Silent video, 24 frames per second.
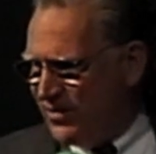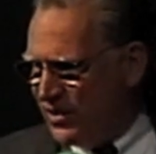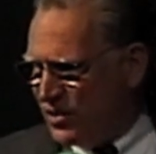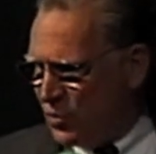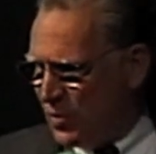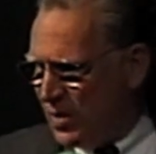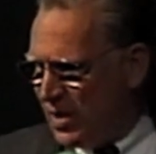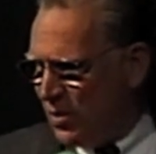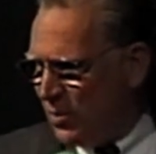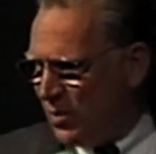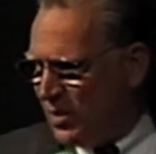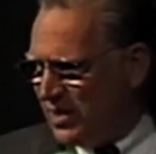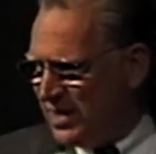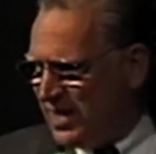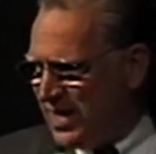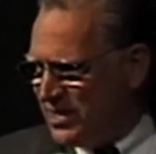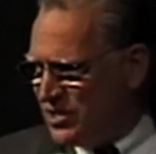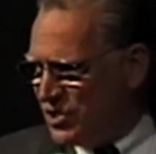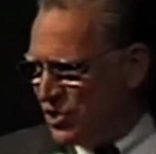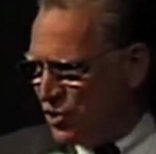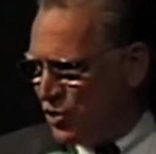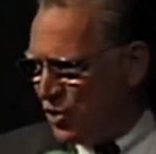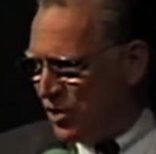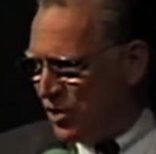and the 21
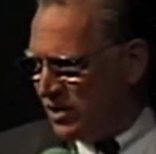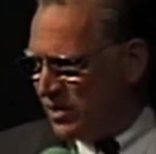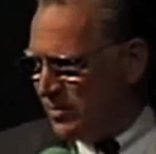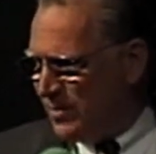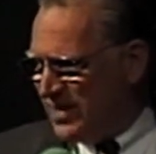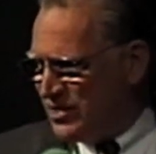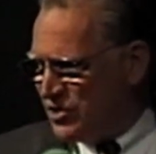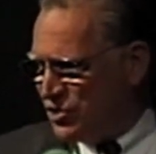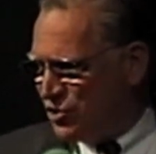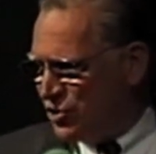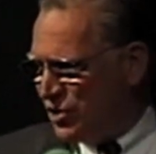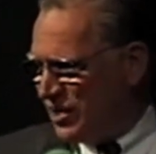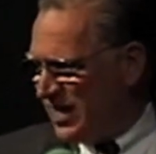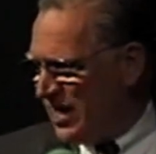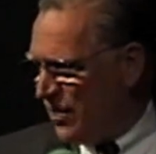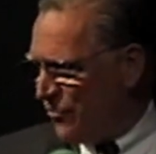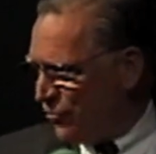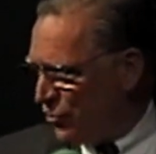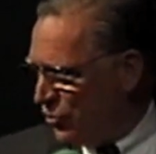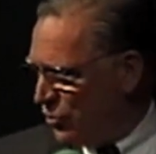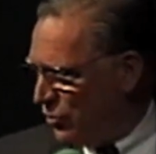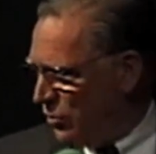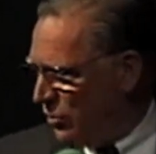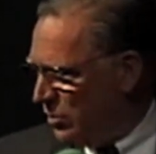days it took the messenger to
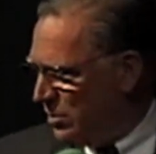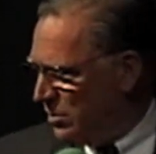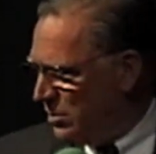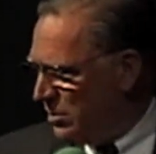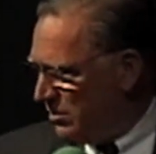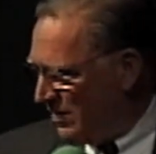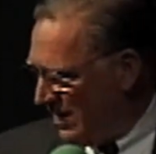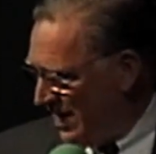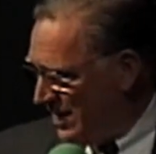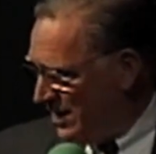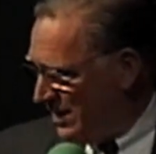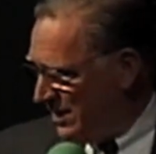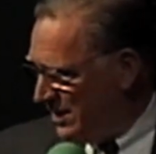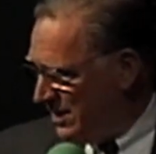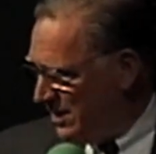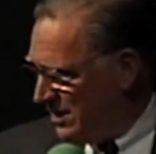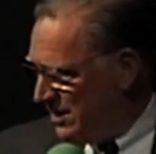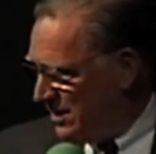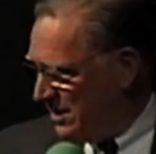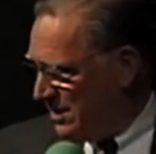get through, right?